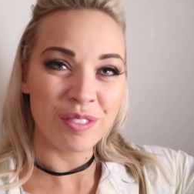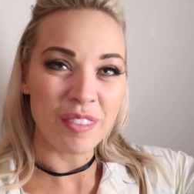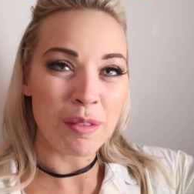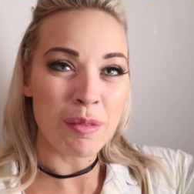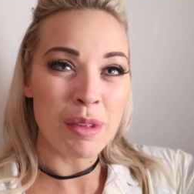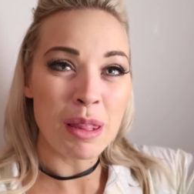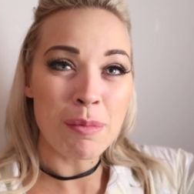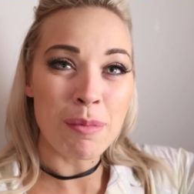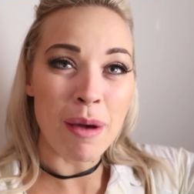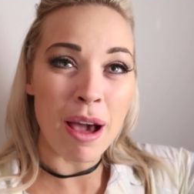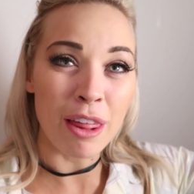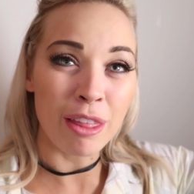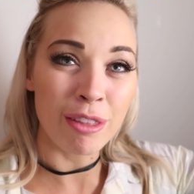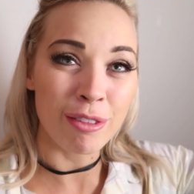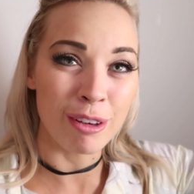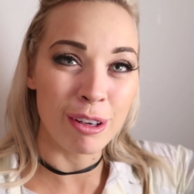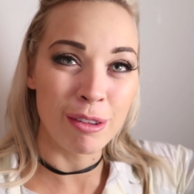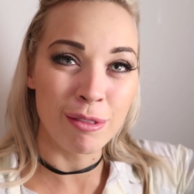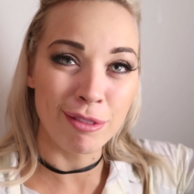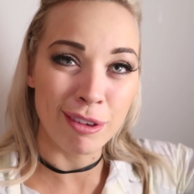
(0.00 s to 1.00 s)
I'm in the
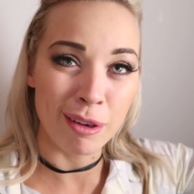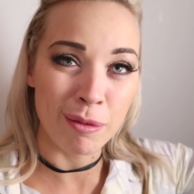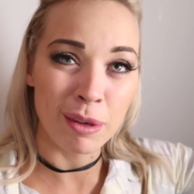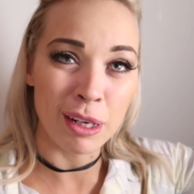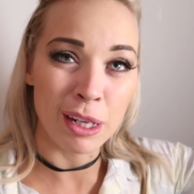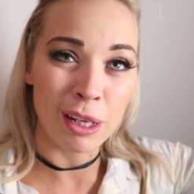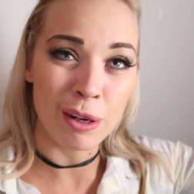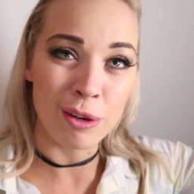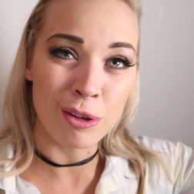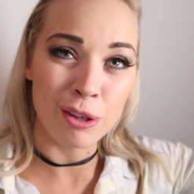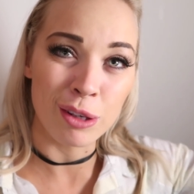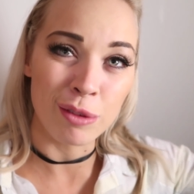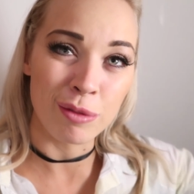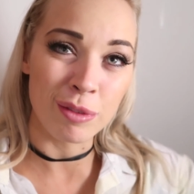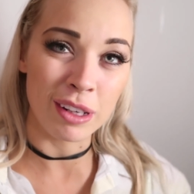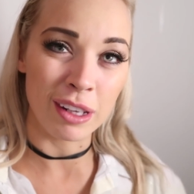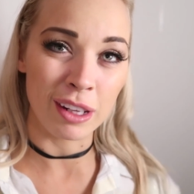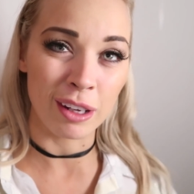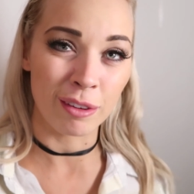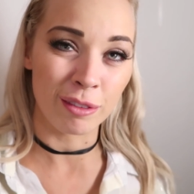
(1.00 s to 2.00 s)
bathroom filming a YouTube
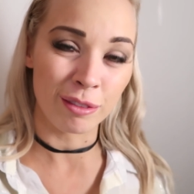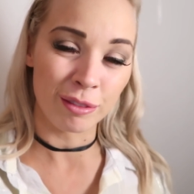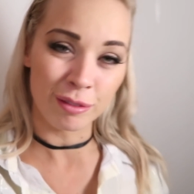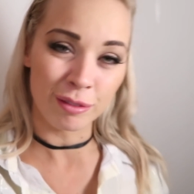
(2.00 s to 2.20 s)
video.